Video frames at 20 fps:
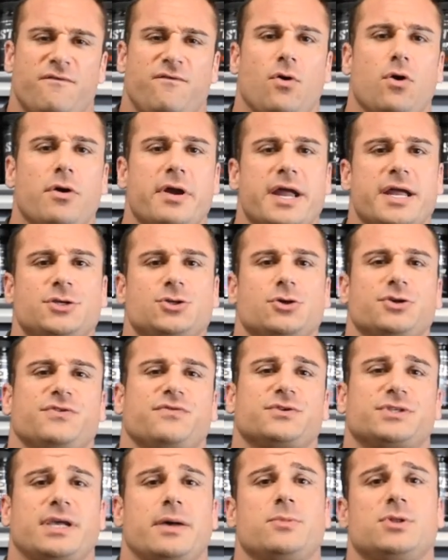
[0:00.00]
4-andro is
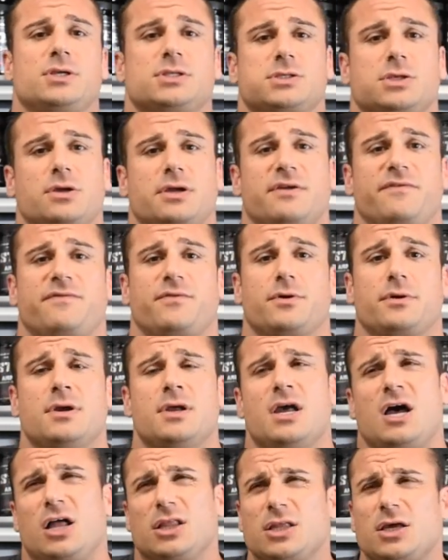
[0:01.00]
for someone that's looking for
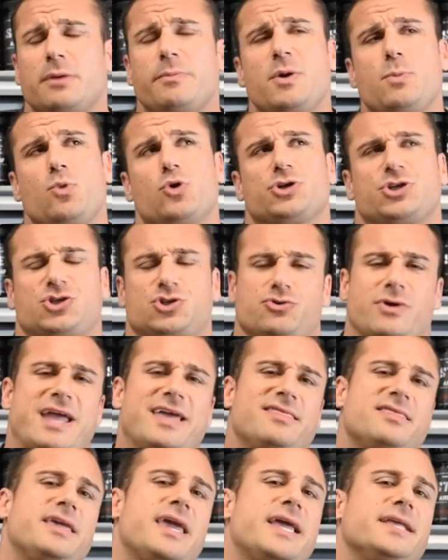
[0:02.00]
a little bit more
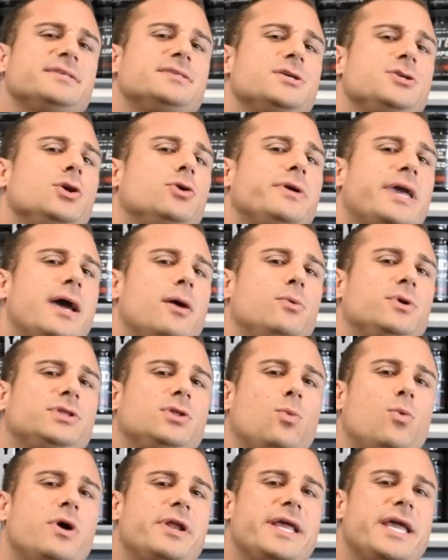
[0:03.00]
strength gains than you'll get with
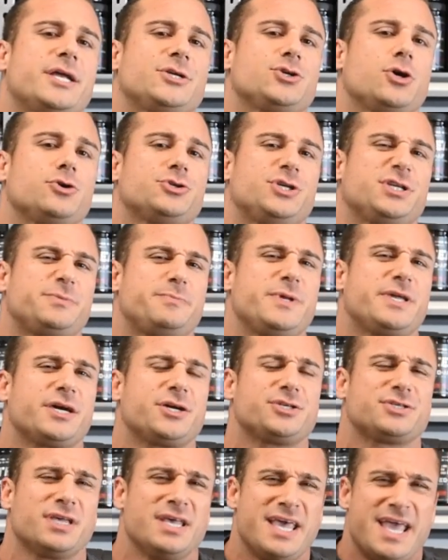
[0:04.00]
the 1-andro, just
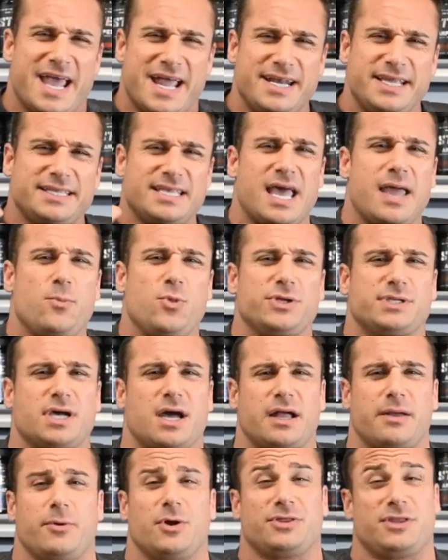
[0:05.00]
because anytime we
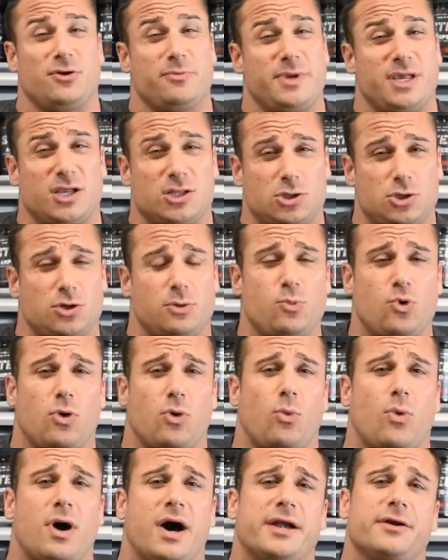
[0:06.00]
talk about there being a little
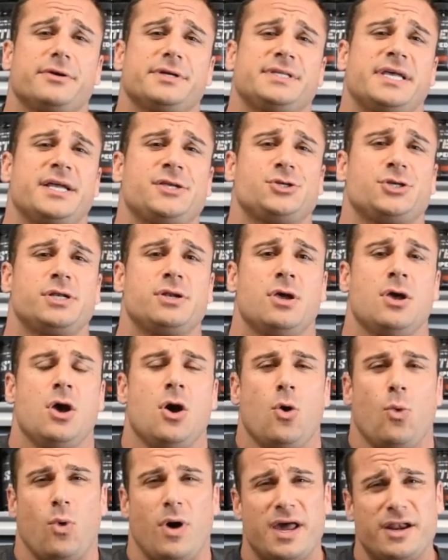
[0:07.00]
more water retention
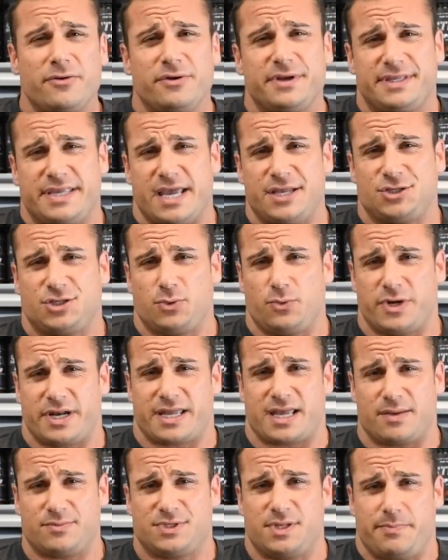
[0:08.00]
when it
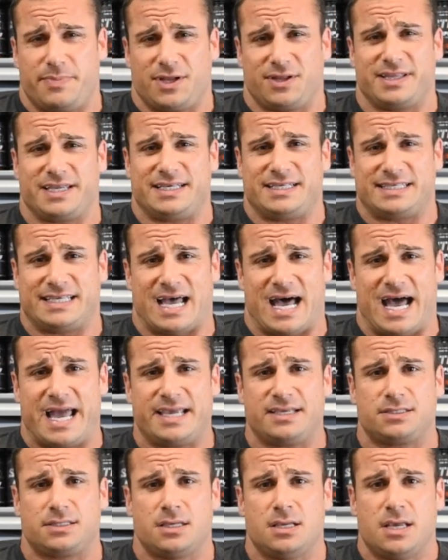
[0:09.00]
comes to building
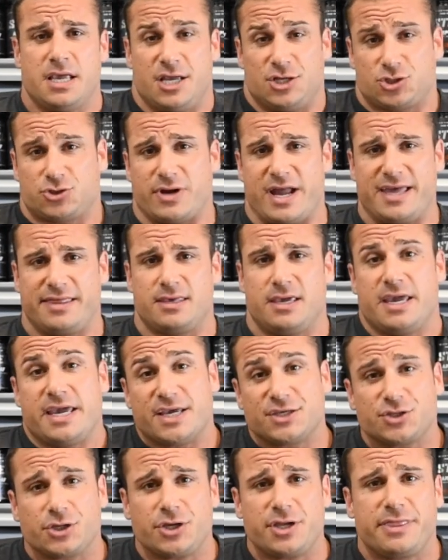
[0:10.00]
size and strength
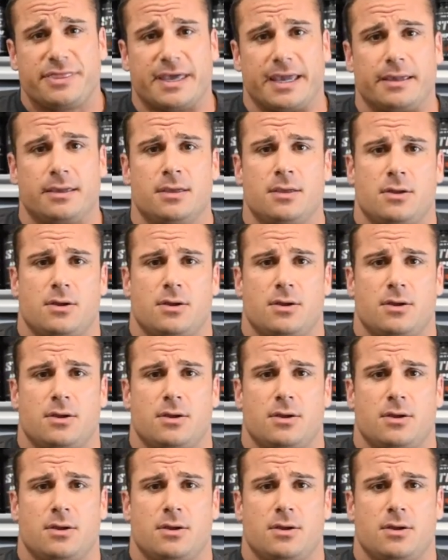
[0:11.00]
is a good thing.